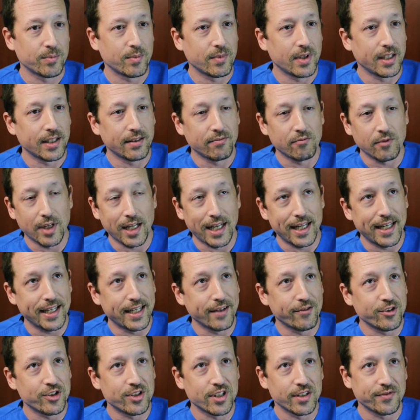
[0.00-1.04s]
In any
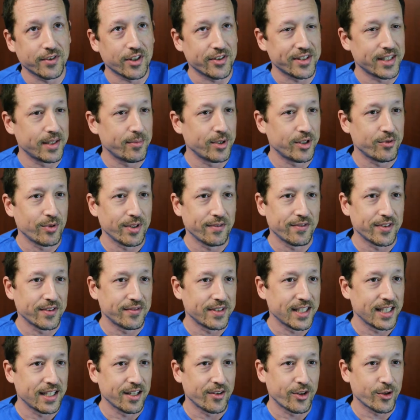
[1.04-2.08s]
given shift, I'll see between
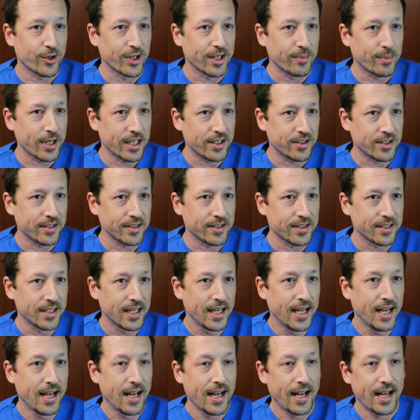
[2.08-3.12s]
15 and 30 patients,
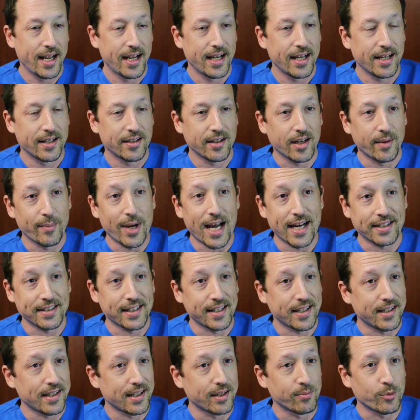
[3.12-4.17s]
and I'm
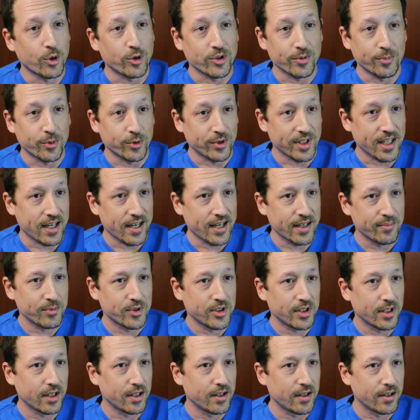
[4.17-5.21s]
accessing it multiple
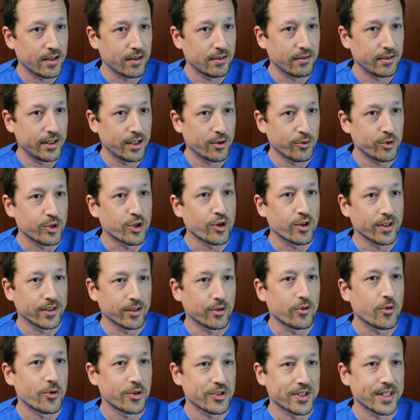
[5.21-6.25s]
times during the
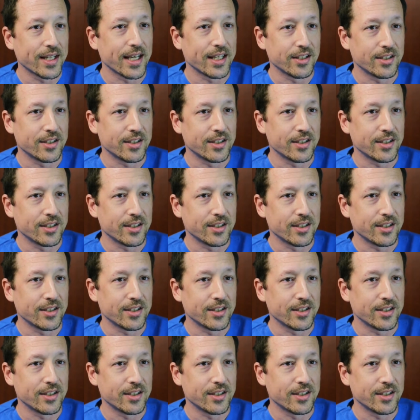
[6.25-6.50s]
course of that